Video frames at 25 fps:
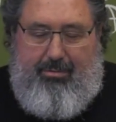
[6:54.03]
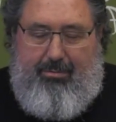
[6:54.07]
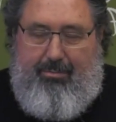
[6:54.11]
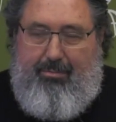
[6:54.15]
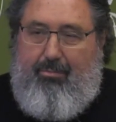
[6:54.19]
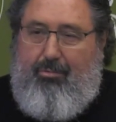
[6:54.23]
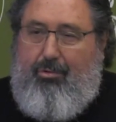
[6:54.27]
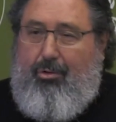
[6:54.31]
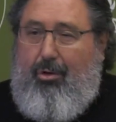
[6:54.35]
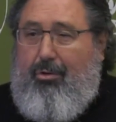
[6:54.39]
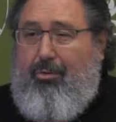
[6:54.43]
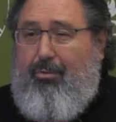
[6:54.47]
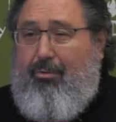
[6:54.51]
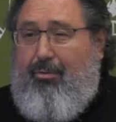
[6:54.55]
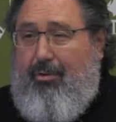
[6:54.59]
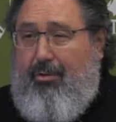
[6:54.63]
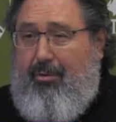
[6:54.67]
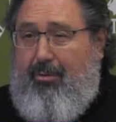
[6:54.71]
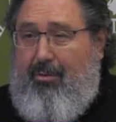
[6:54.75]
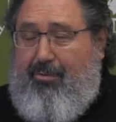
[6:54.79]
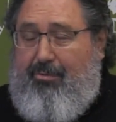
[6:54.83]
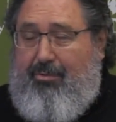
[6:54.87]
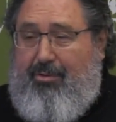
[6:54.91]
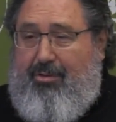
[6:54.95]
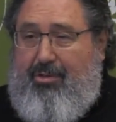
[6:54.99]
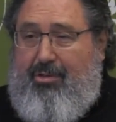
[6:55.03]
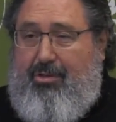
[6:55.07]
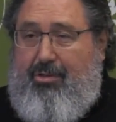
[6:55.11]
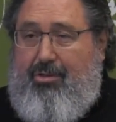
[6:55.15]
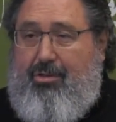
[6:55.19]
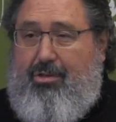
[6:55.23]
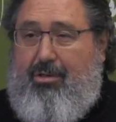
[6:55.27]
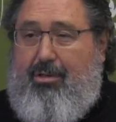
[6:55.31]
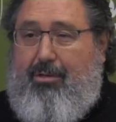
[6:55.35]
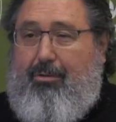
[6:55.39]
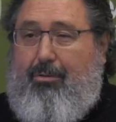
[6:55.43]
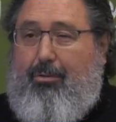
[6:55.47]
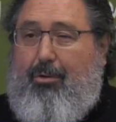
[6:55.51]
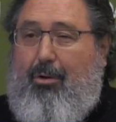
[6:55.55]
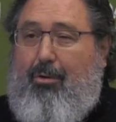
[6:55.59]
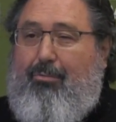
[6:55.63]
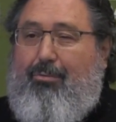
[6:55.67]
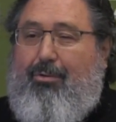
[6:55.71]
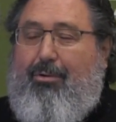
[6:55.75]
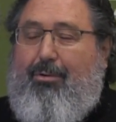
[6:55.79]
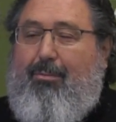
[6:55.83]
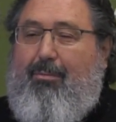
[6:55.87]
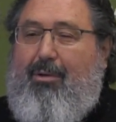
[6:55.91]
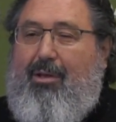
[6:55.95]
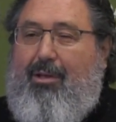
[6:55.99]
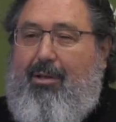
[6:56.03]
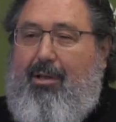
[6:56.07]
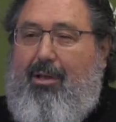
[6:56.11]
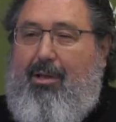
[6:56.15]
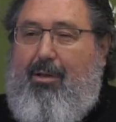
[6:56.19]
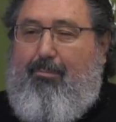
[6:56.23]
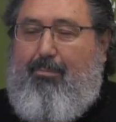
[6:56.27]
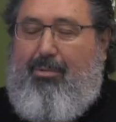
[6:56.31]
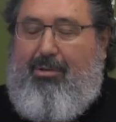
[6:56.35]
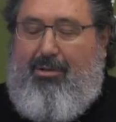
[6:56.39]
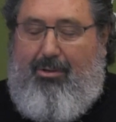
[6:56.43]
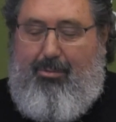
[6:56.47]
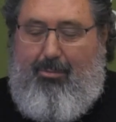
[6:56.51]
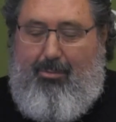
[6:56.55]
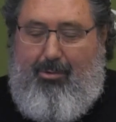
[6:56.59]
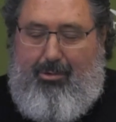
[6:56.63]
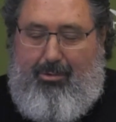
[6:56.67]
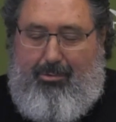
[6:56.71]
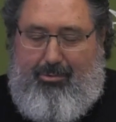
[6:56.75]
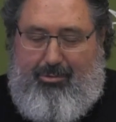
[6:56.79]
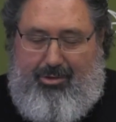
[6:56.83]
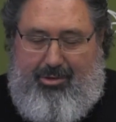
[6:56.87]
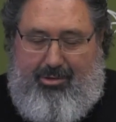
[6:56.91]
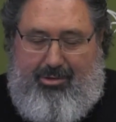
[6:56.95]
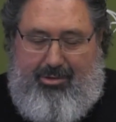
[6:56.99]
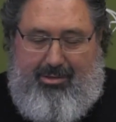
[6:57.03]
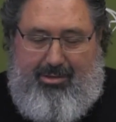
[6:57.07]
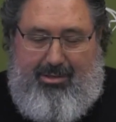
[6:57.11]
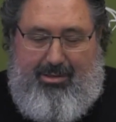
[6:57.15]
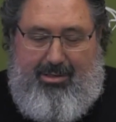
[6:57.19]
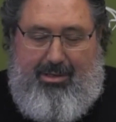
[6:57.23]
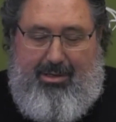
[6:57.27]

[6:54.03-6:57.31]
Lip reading: not from a physician, not from an epidemiologist,